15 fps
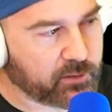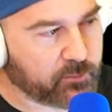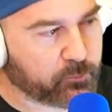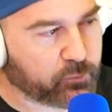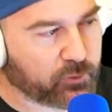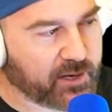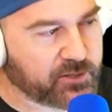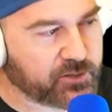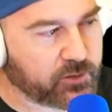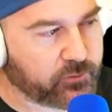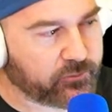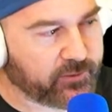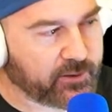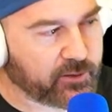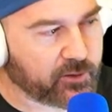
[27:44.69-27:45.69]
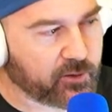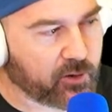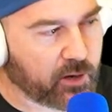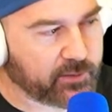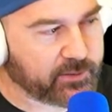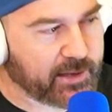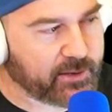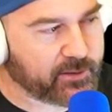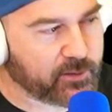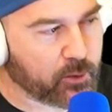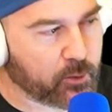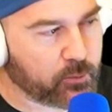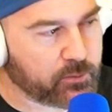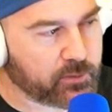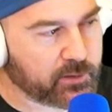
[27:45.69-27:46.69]
Press your finger on that
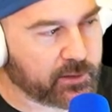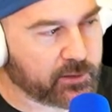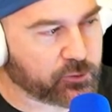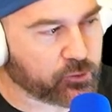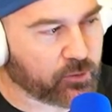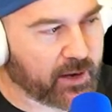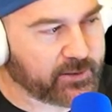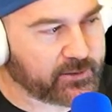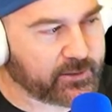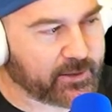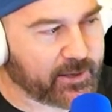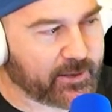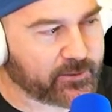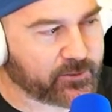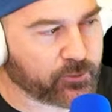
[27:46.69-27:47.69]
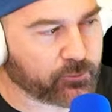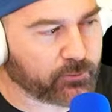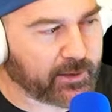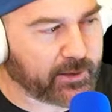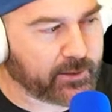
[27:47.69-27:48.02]
note and try to get it to ring,